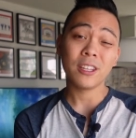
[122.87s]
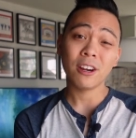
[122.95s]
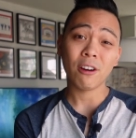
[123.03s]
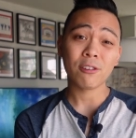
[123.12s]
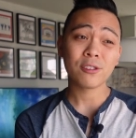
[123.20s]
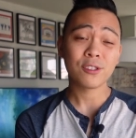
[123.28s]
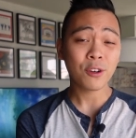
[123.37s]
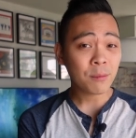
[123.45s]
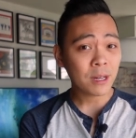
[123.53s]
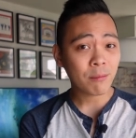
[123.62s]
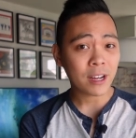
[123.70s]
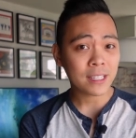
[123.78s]
There are so
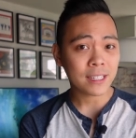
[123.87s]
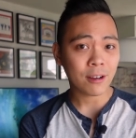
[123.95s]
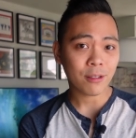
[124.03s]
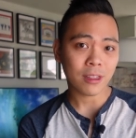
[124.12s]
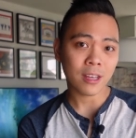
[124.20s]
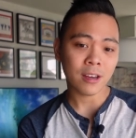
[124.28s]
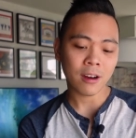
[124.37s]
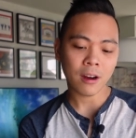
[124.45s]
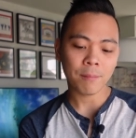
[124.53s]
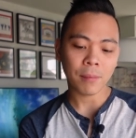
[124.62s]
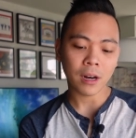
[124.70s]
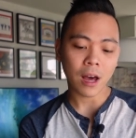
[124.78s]
many brands out
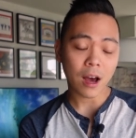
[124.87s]
there, but